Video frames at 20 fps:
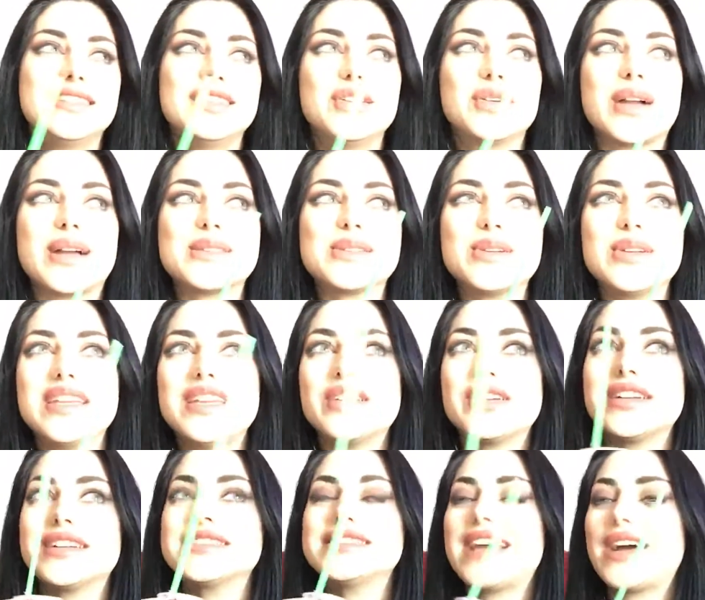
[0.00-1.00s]
You guys are
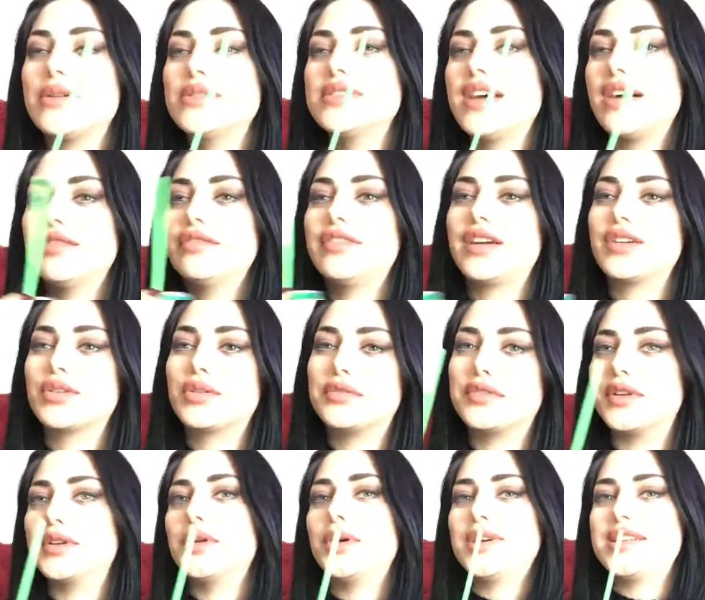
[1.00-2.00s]
hearing downtown
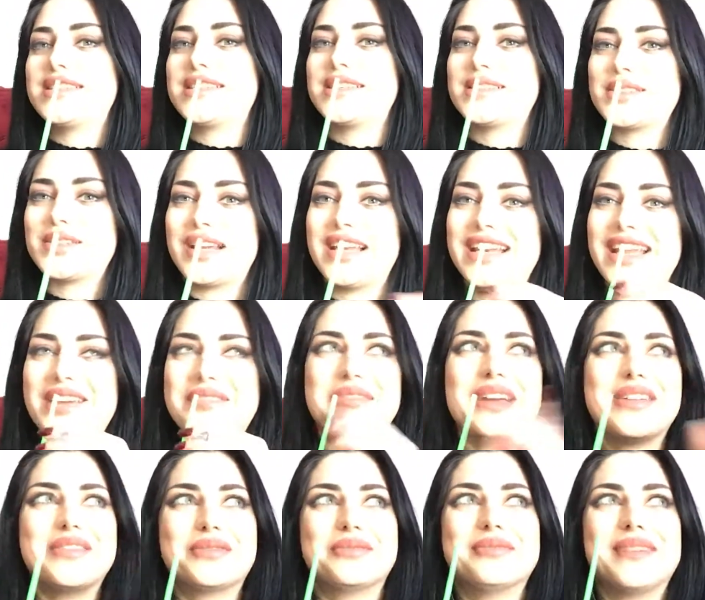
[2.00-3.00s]
Vancouver noises right now.
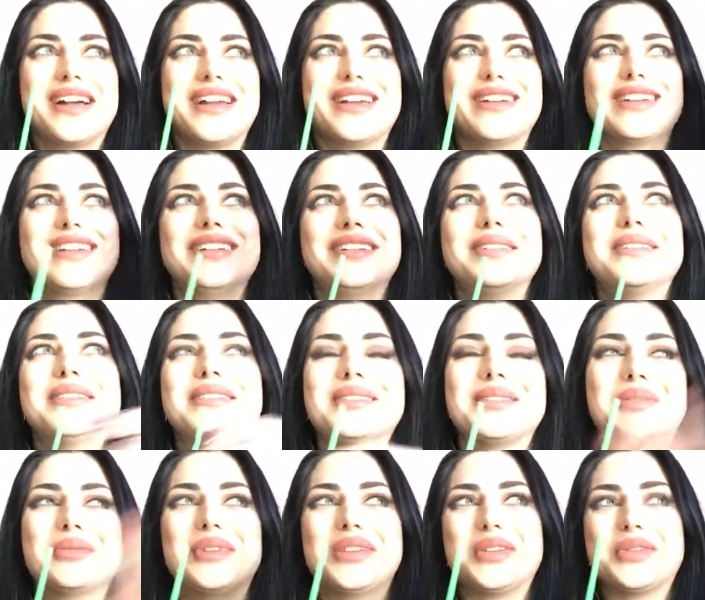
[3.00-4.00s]
My
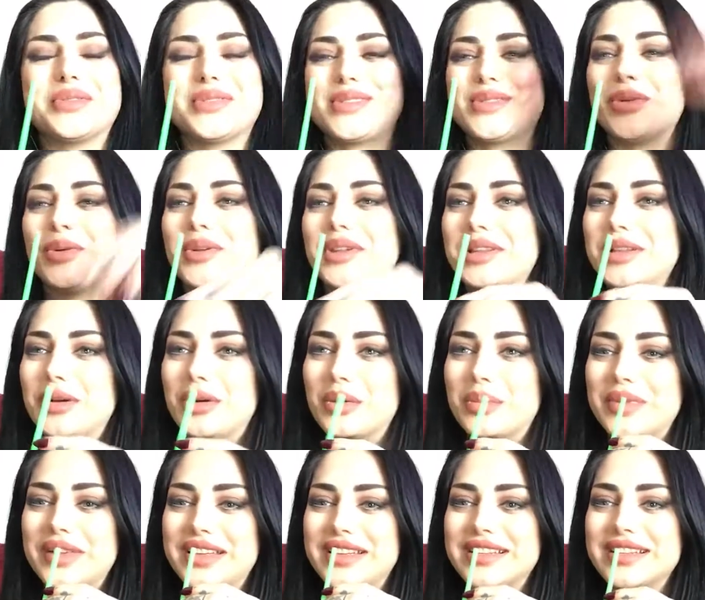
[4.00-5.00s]
window is totally
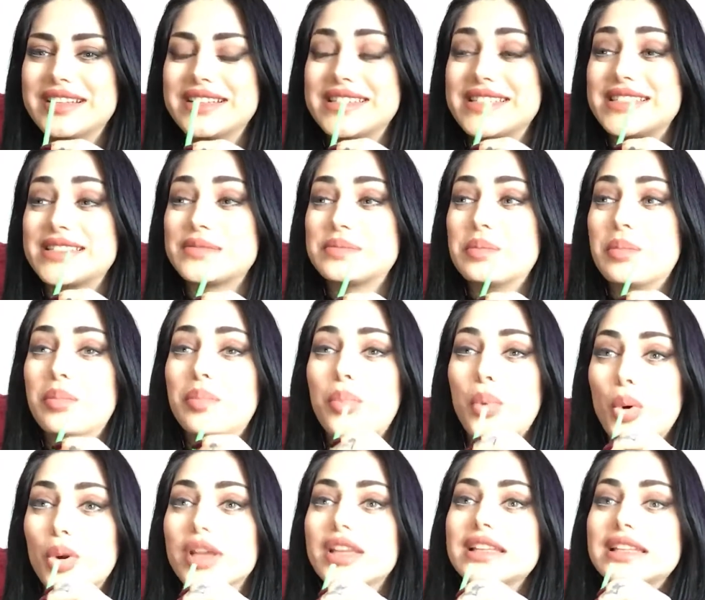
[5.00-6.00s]
open because it's
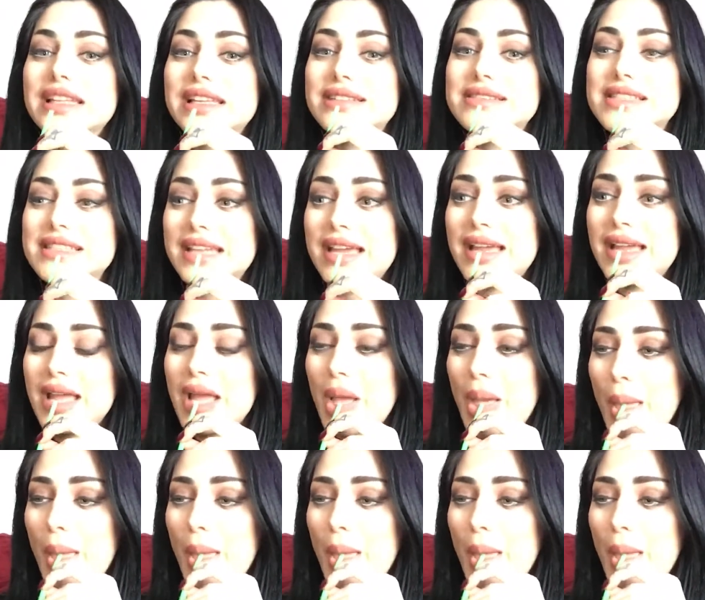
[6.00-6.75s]
boiling today.